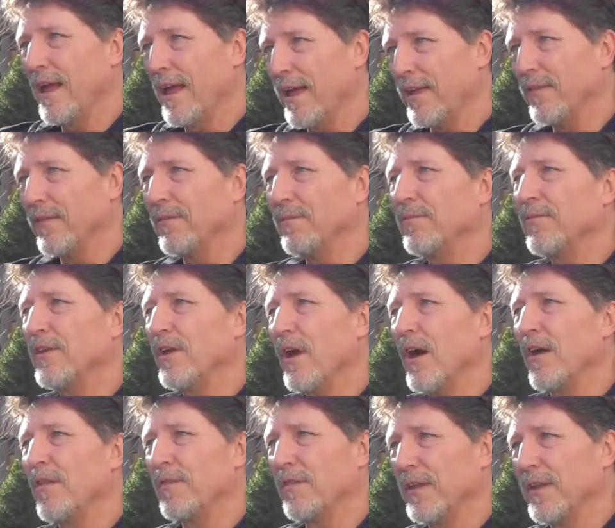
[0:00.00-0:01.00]
and the
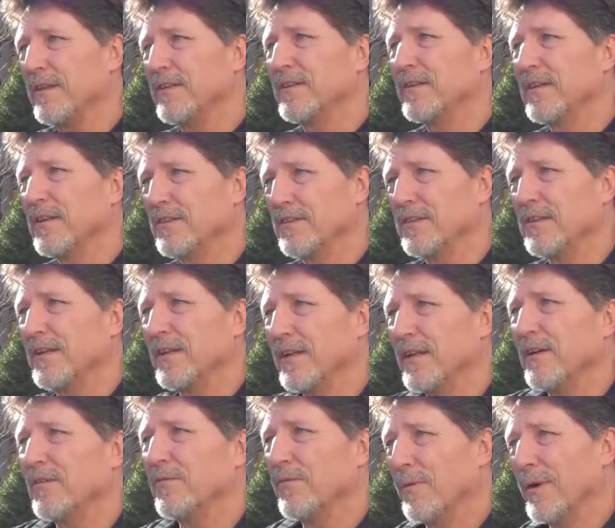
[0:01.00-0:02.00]

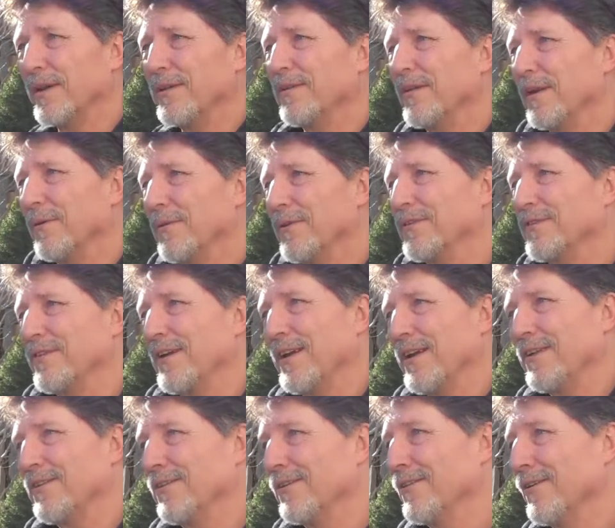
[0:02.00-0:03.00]
authenticity of what they were
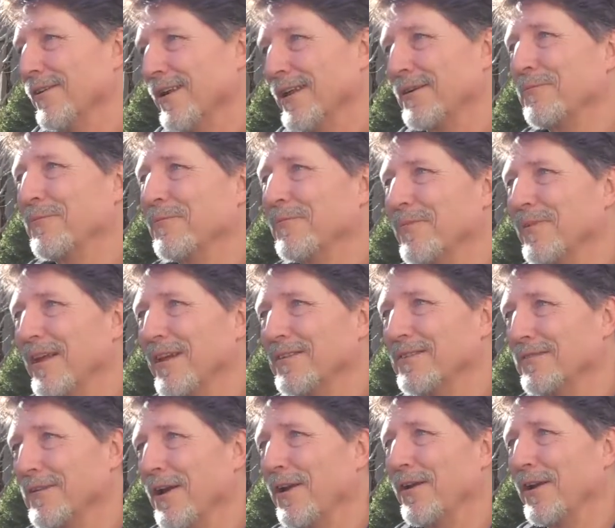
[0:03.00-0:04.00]
saying. Like they
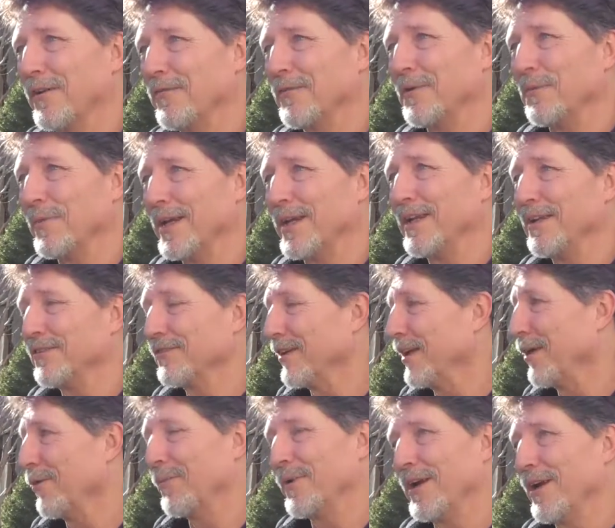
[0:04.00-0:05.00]
start every meeting
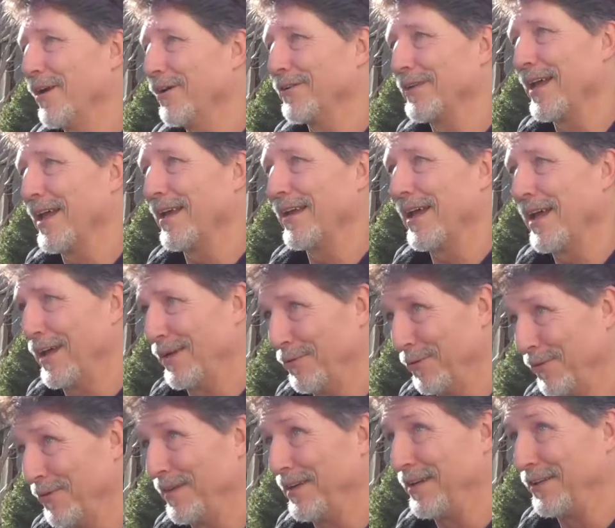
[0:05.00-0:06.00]
saying we aren't allied
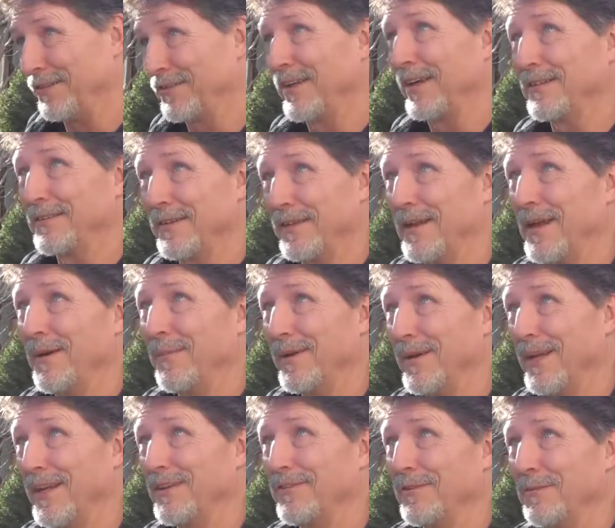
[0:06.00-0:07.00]
with any sect,
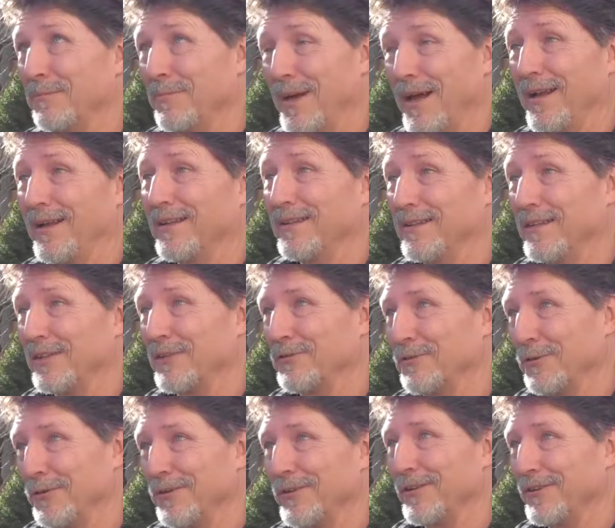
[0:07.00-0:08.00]
denomination, politics,
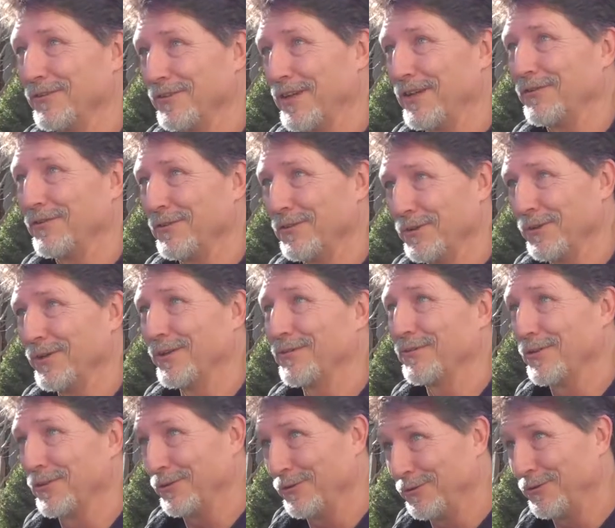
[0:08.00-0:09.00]
organization, or
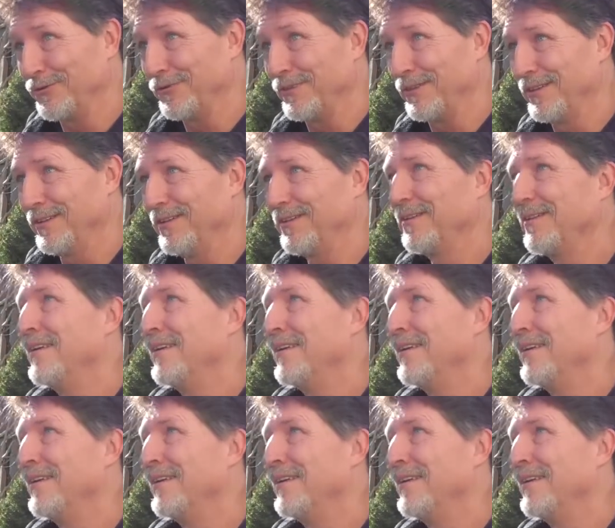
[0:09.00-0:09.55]
institution,